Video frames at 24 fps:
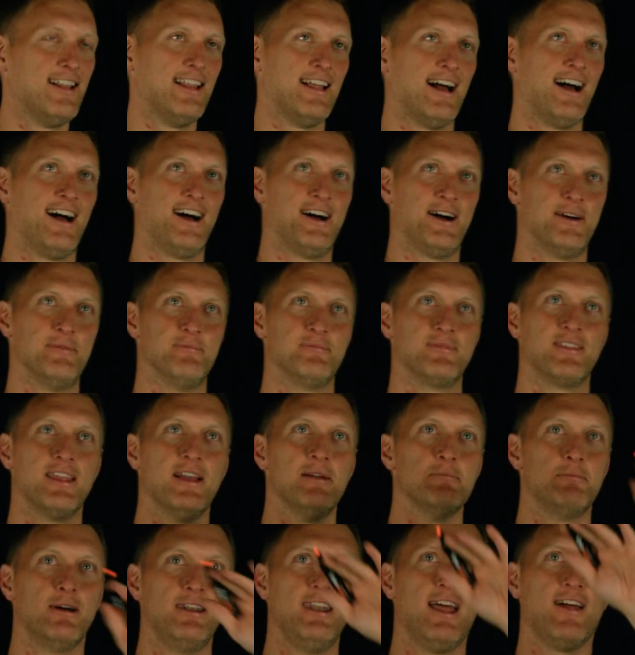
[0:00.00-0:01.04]
Um,
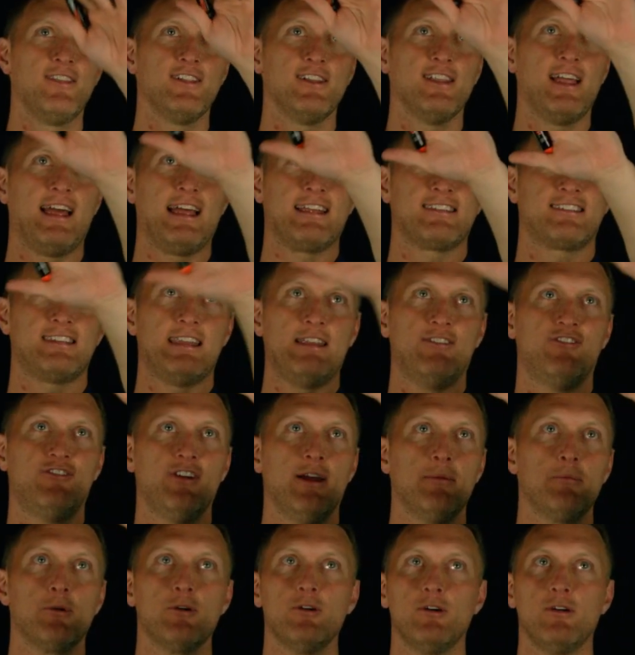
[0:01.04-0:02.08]
but nonetheless,
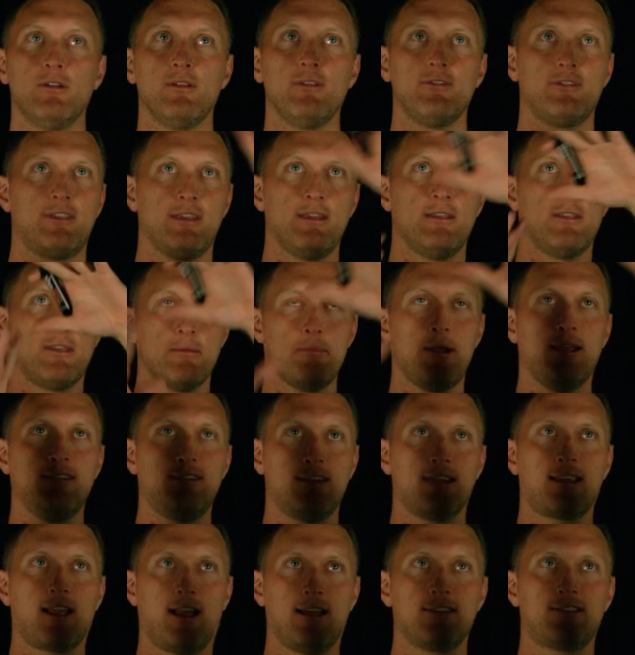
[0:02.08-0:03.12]
ephemeral, the, the
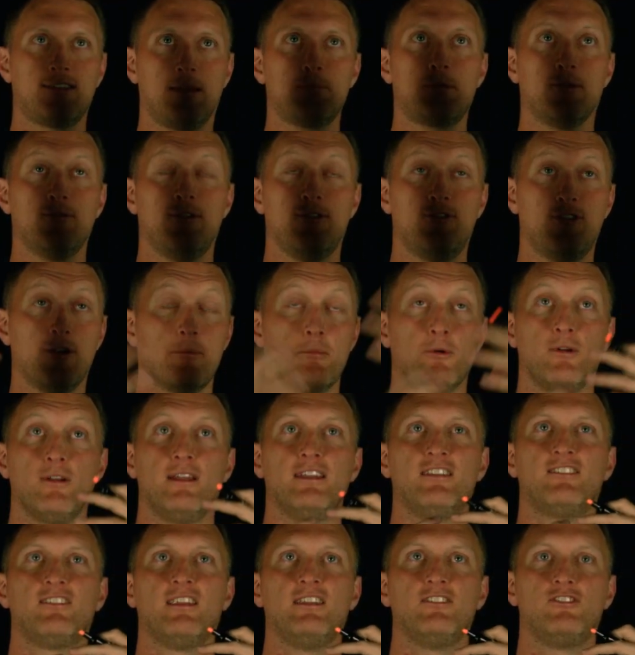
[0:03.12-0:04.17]
basic concept of ephemeral
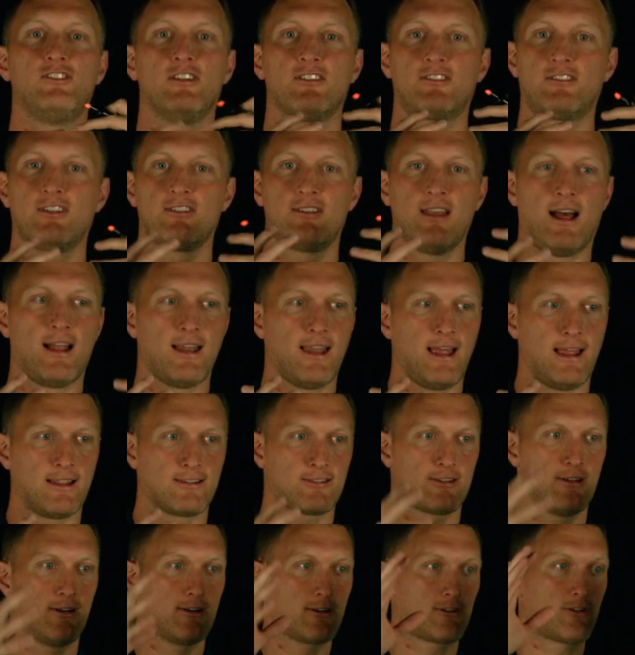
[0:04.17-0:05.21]
is it just does not
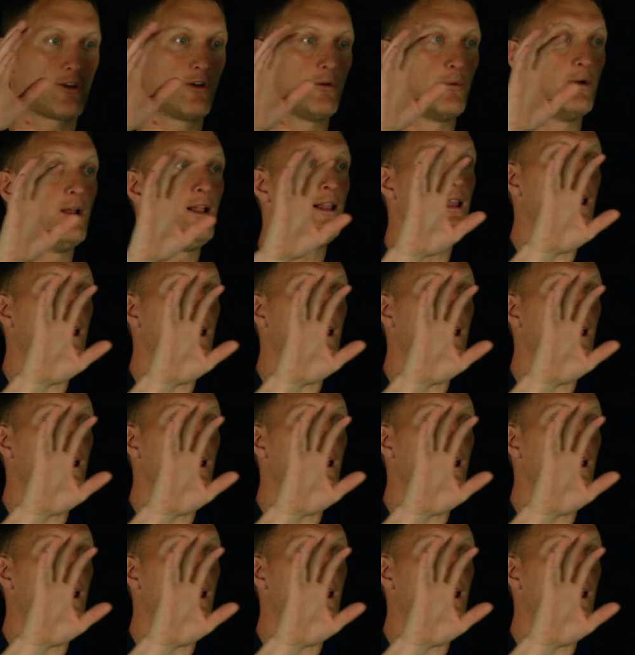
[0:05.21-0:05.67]
last long. So